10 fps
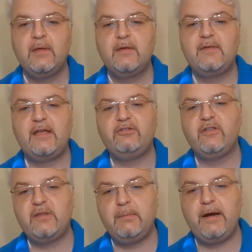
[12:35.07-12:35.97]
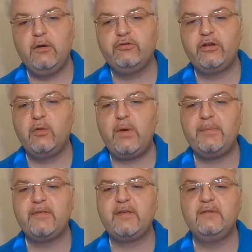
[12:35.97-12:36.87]
such as the Biological
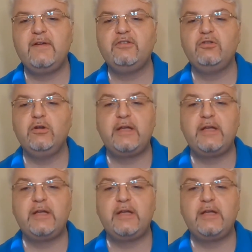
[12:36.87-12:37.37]
Weapons Convention or the